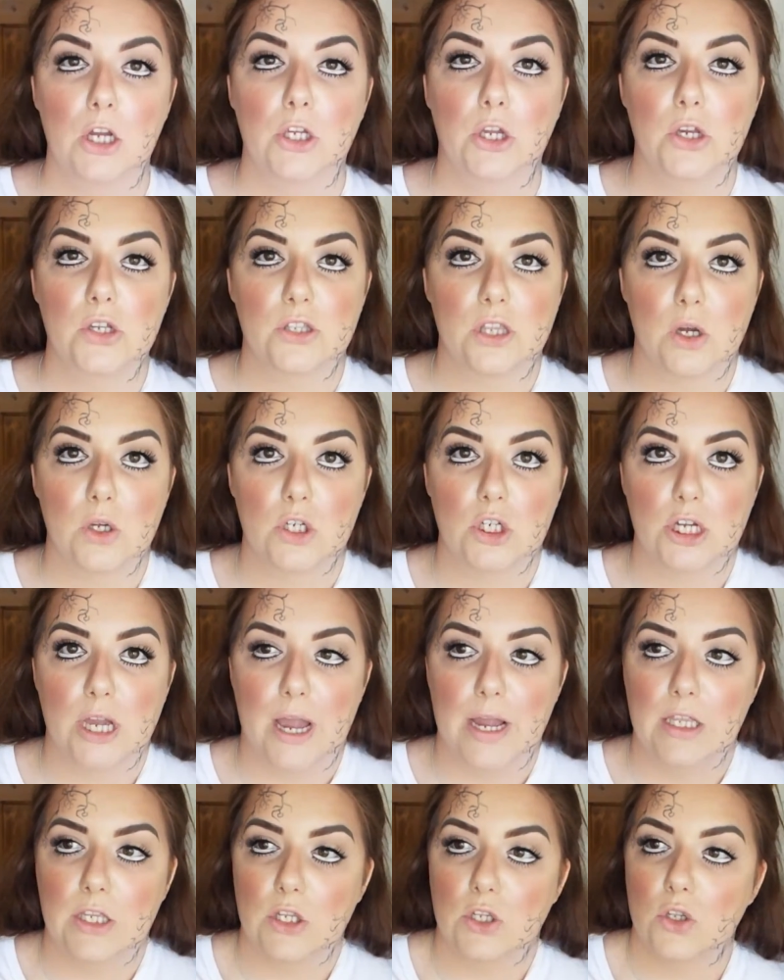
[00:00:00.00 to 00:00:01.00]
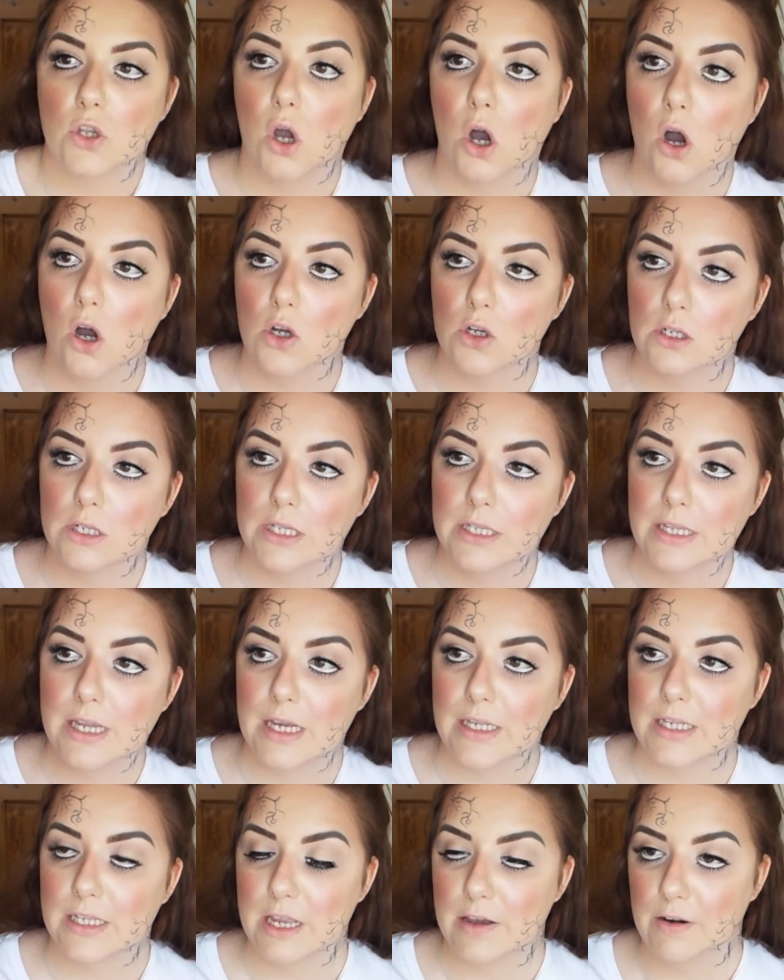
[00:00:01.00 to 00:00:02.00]
to use those shades not
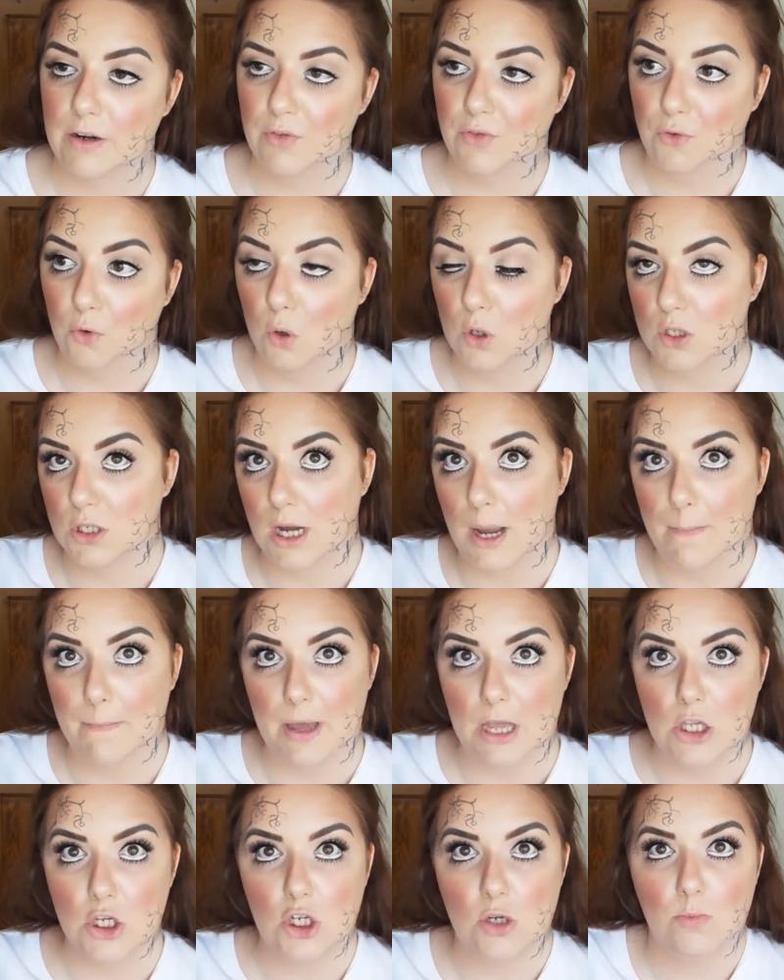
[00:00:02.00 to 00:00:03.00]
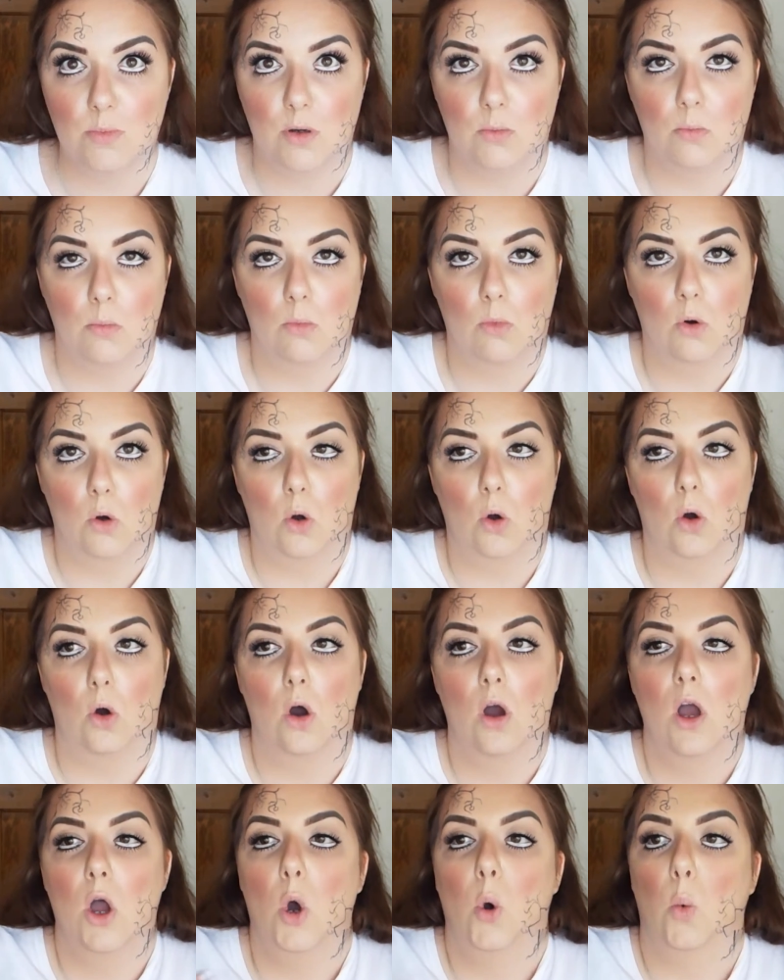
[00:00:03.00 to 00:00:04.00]
necessarily for dimension, but more
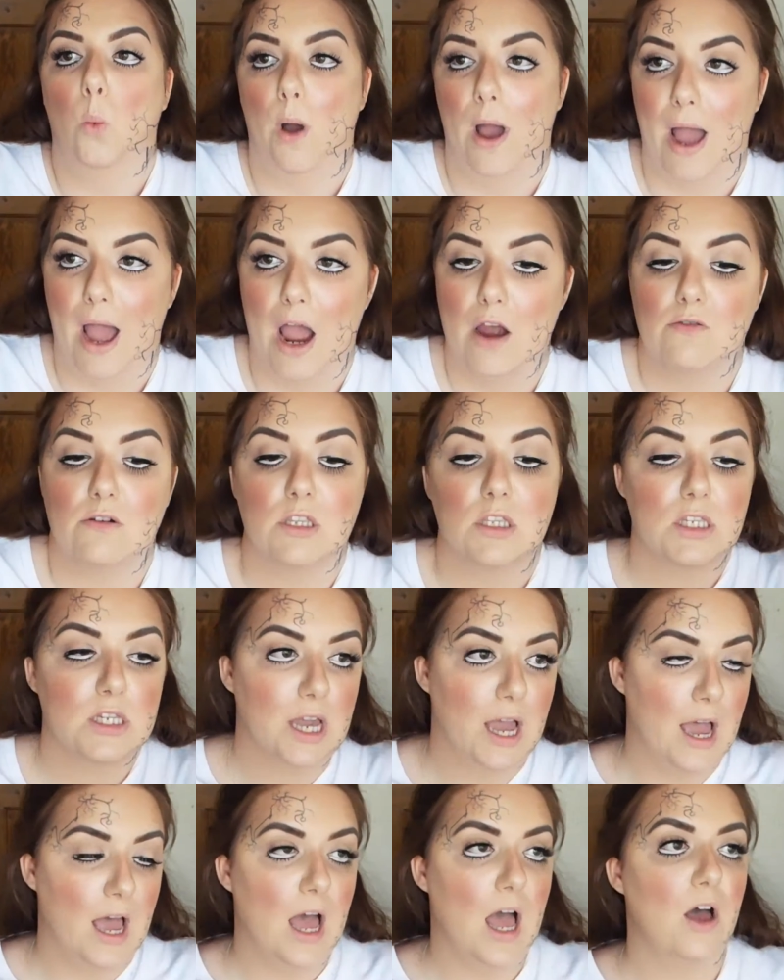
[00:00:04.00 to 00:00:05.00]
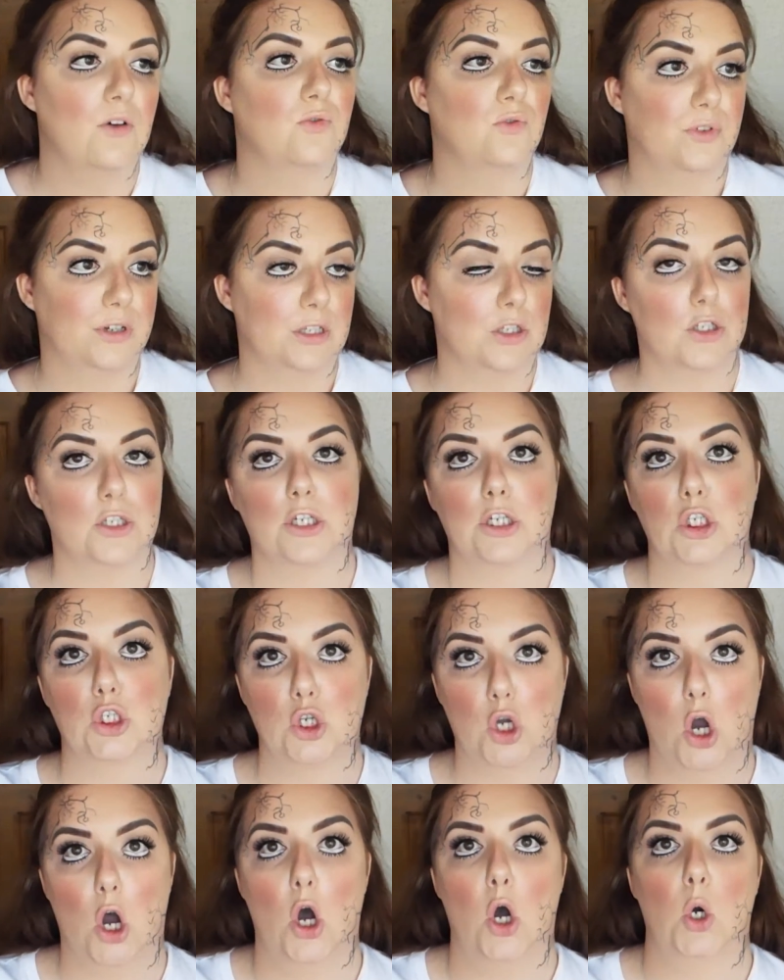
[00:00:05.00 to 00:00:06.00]
wear and tear, vintage,
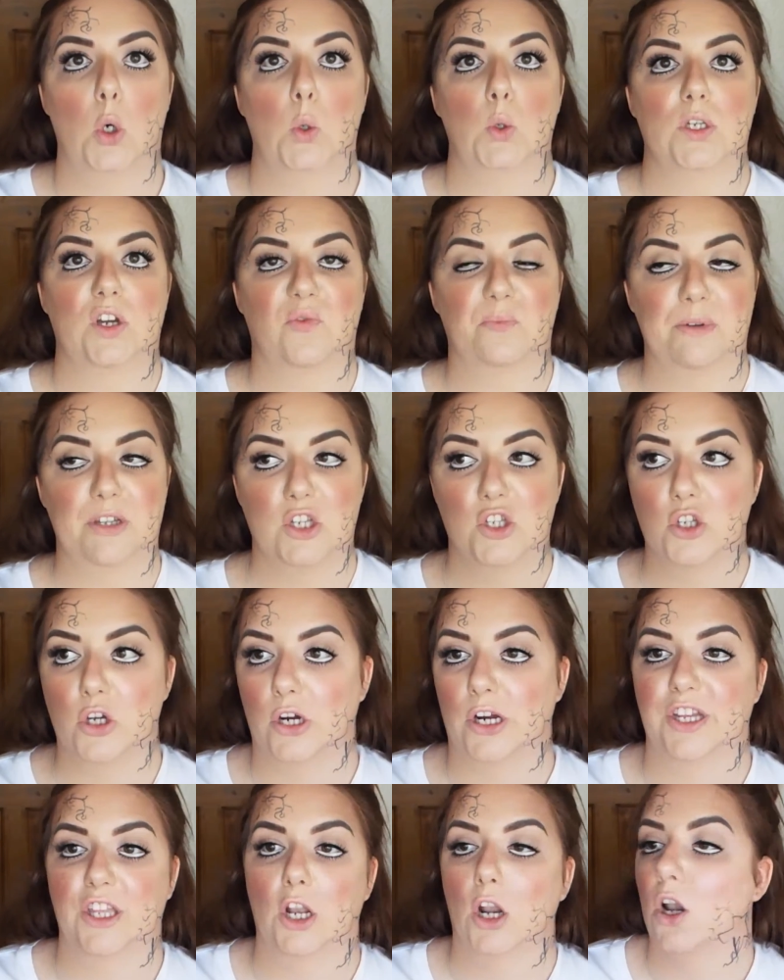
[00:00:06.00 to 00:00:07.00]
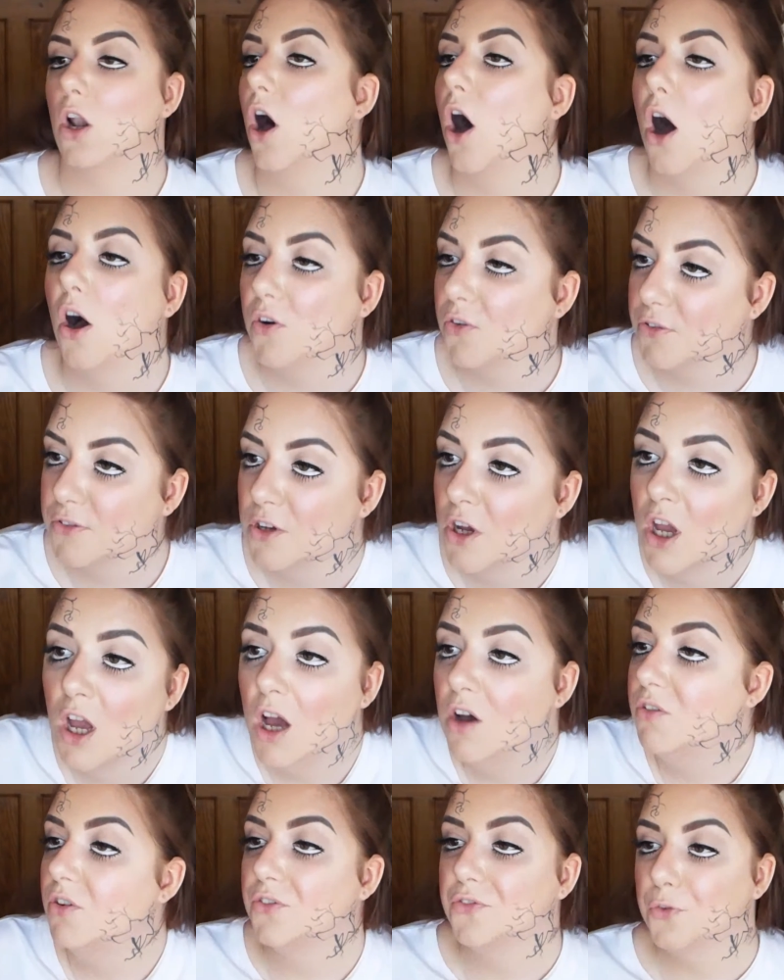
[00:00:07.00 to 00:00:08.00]
old. I've been stuck in a loft
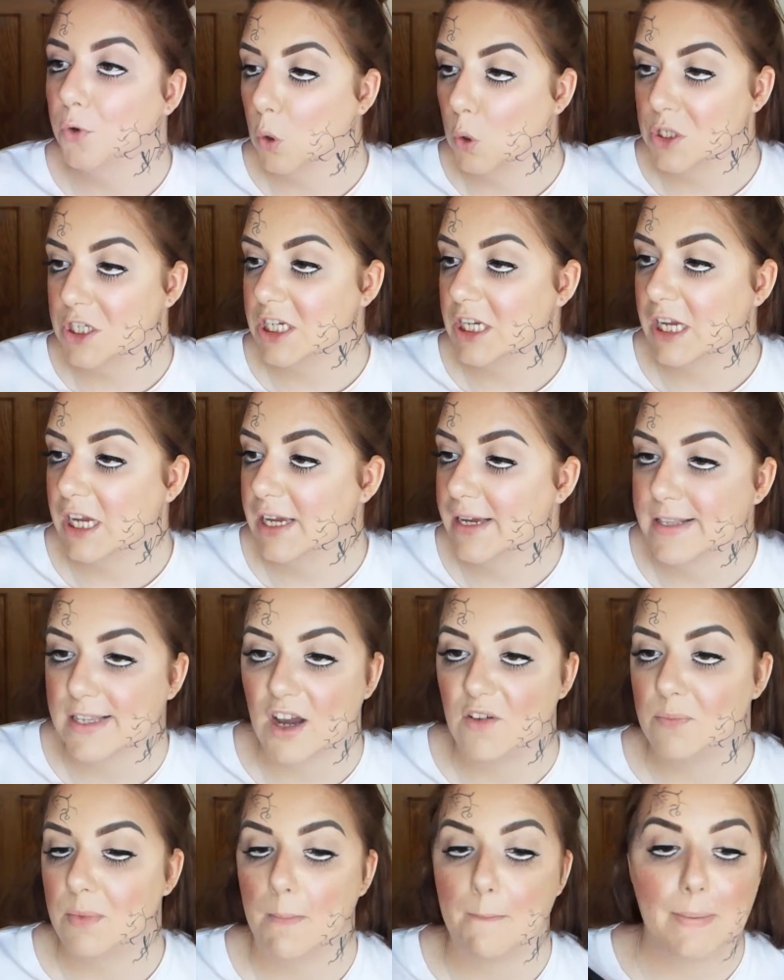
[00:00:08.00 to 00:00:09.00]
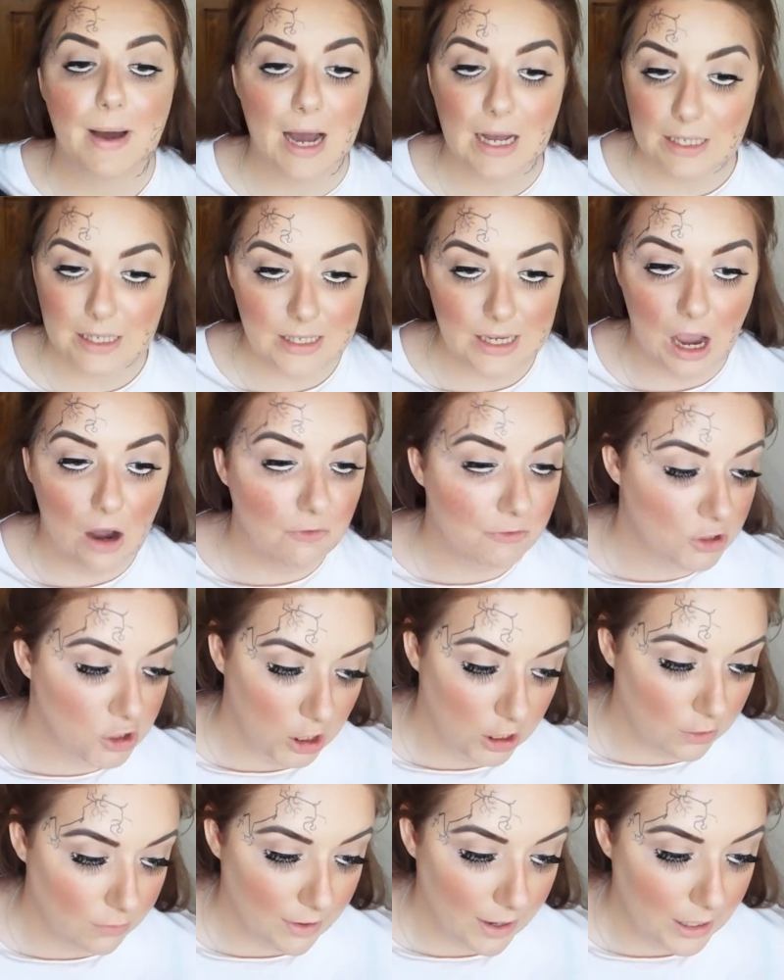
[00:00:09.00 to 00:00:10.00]
for 40 years. I've been passed down for
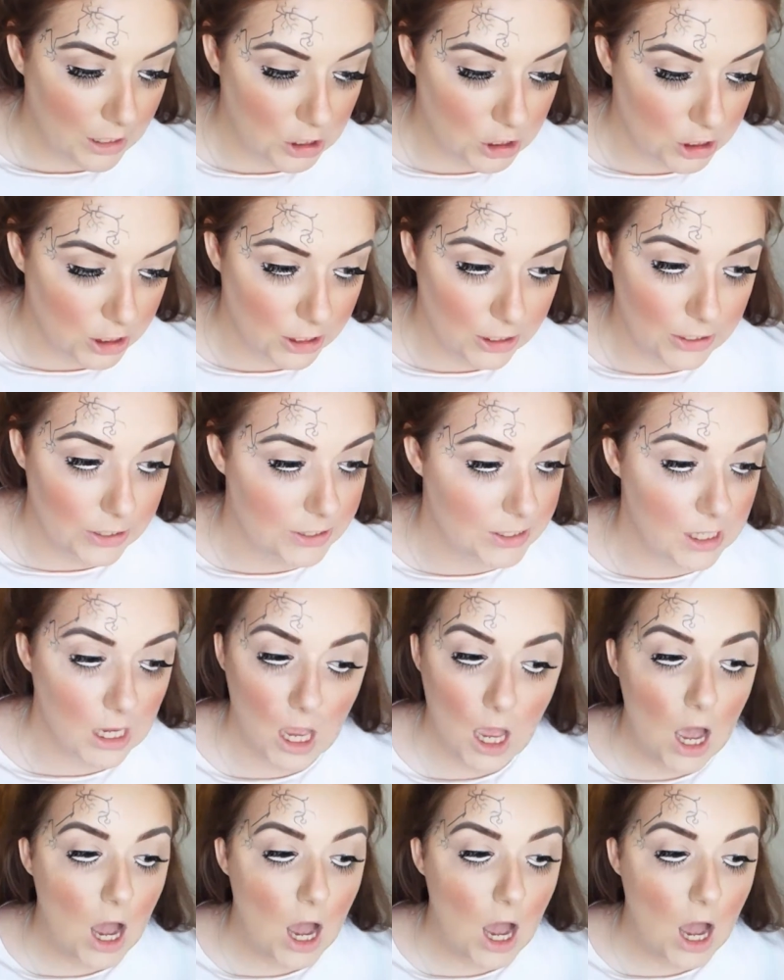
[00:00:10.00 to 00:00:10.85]
generations.